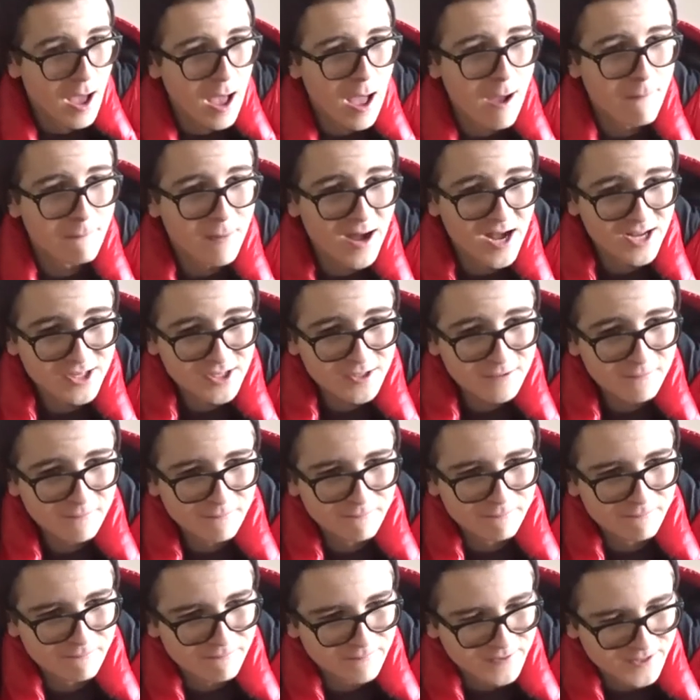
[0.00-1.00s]

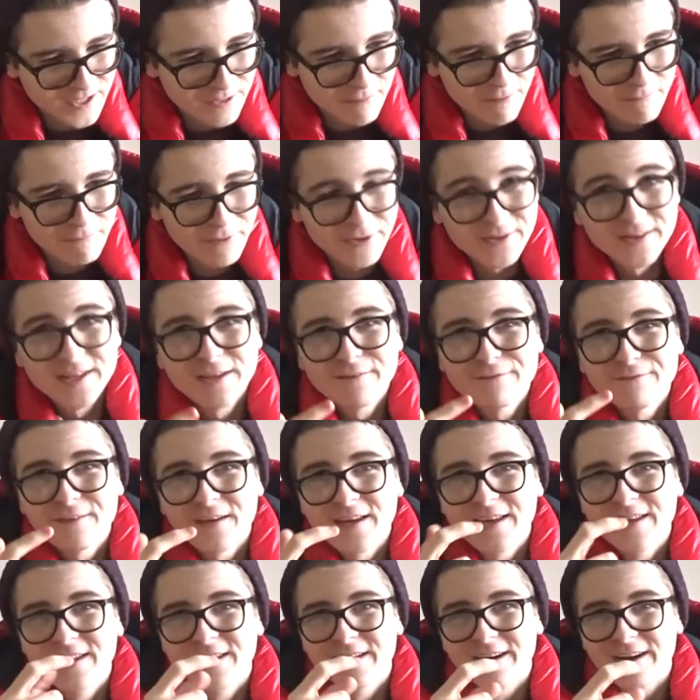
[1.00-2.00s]
Imagine someone putting their
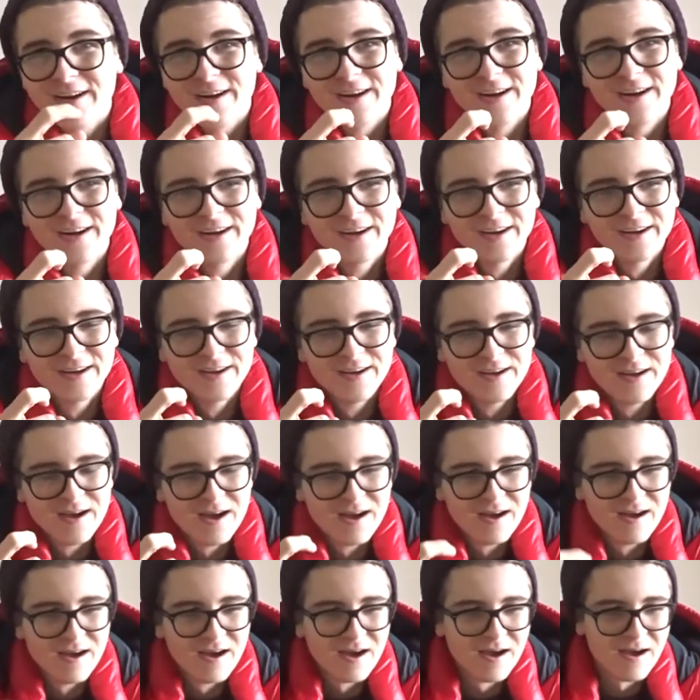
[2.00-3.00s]
finger
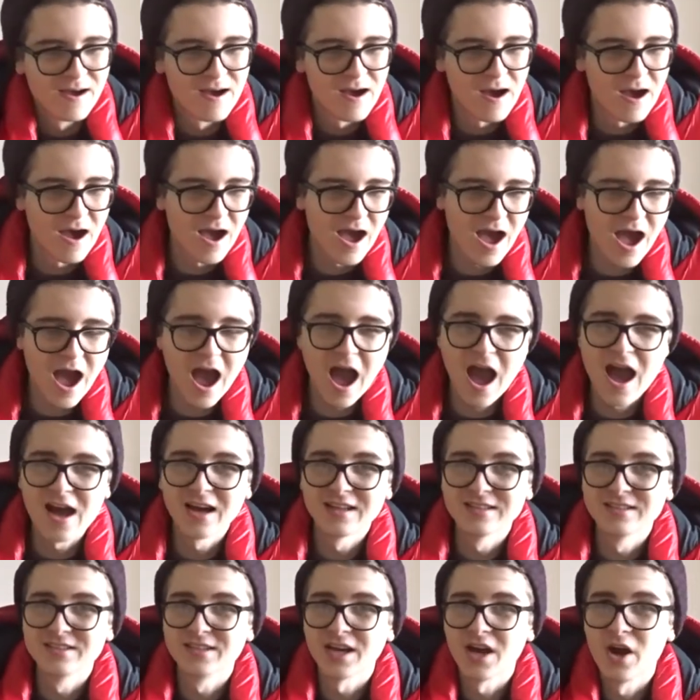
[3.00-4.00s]

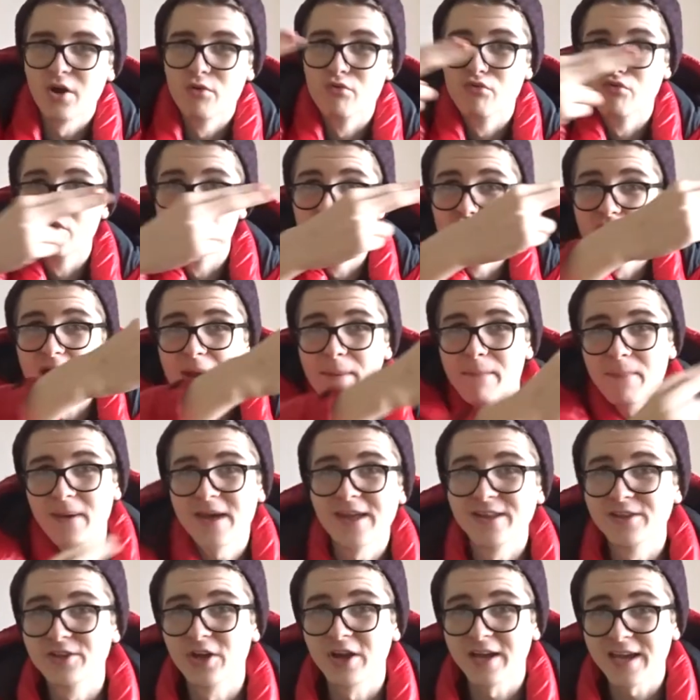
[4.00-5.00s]
and
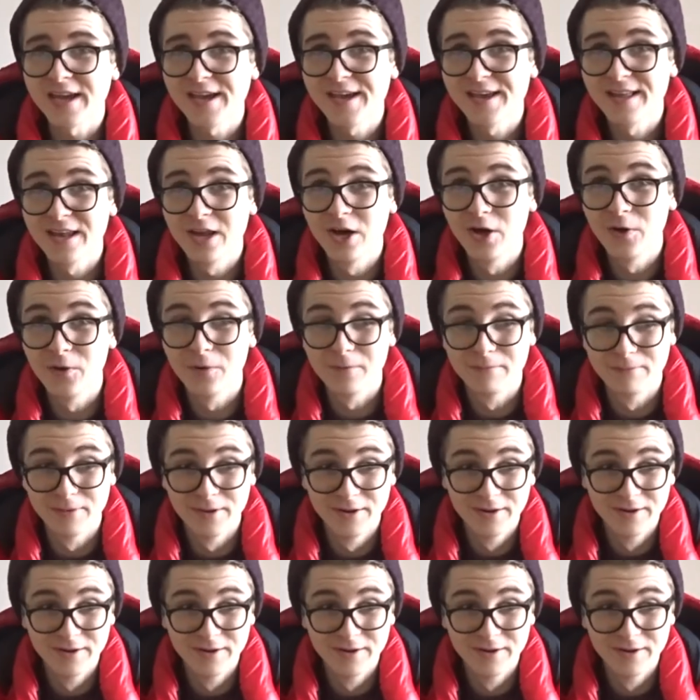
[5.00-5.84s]
ripping your earlobe.